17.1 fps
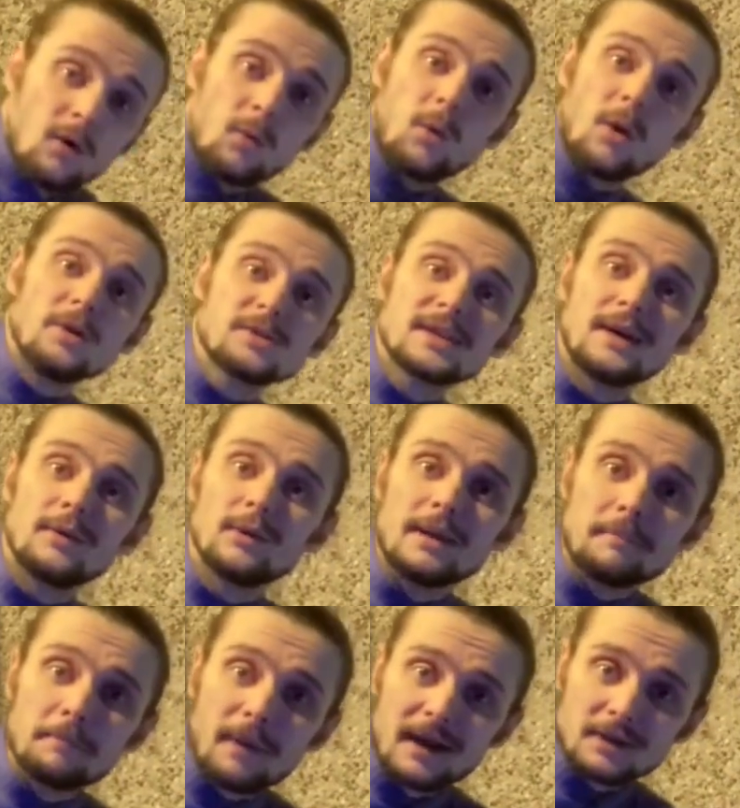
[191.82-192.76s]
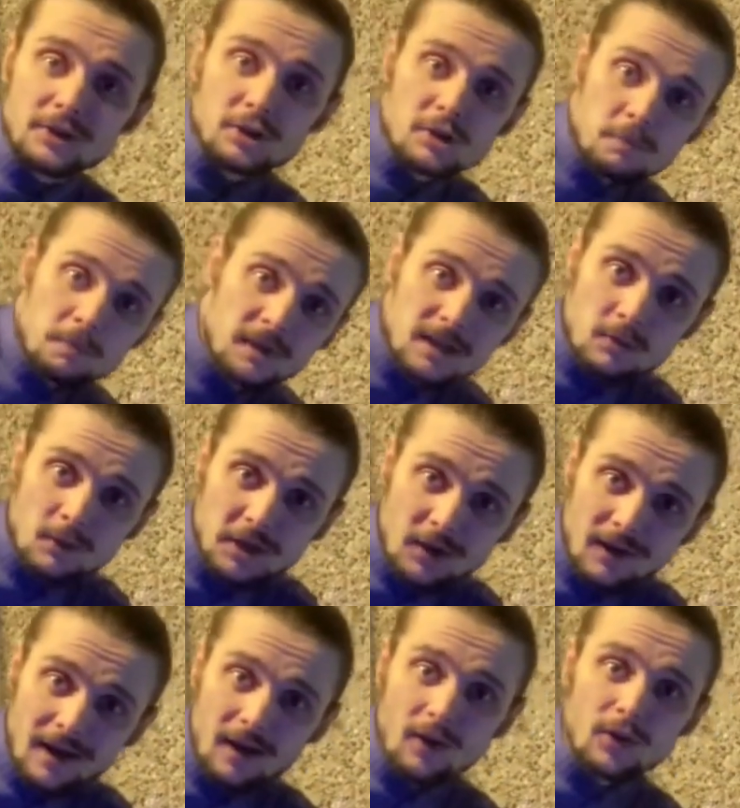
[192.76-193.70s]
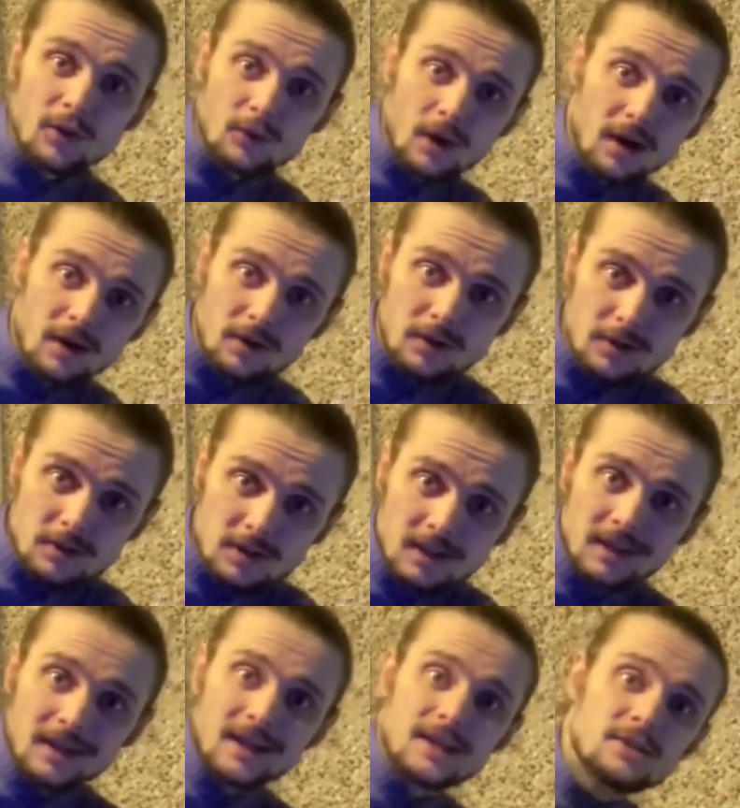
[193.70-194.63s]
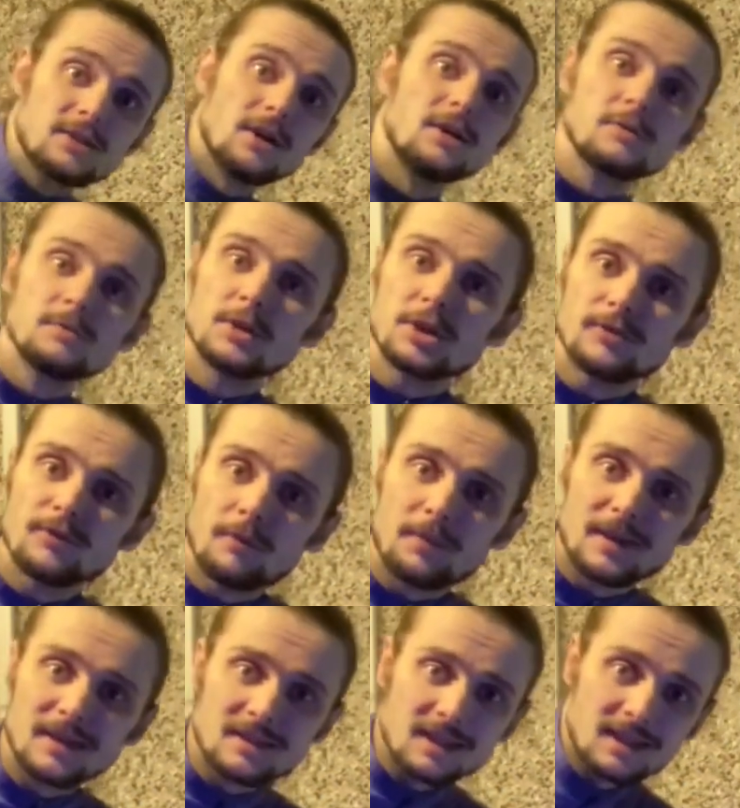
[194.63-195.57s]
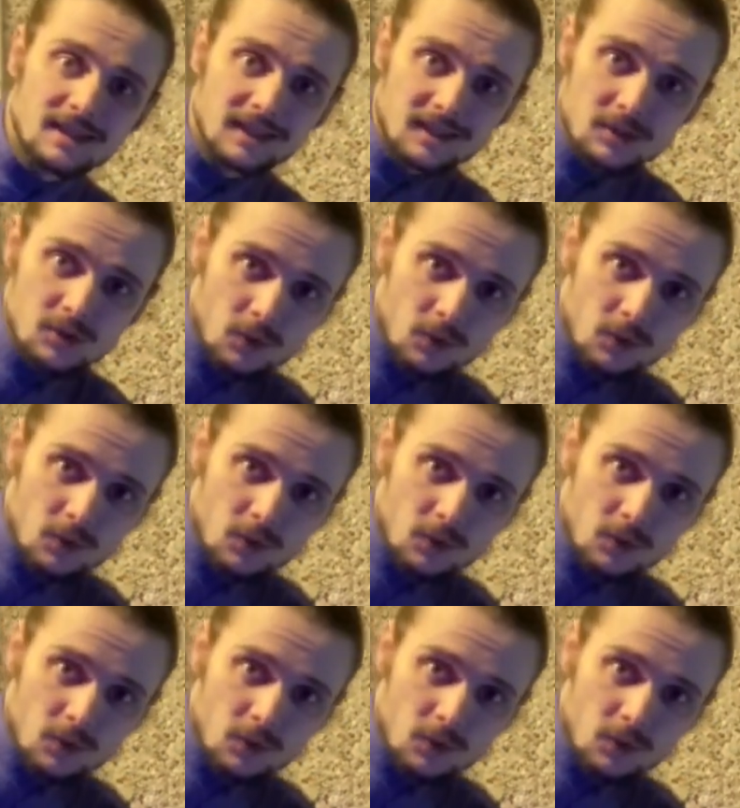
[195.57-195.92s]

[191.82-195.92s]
Whilst that will impact your speed when you're out on the road, it's not as much of a big deal in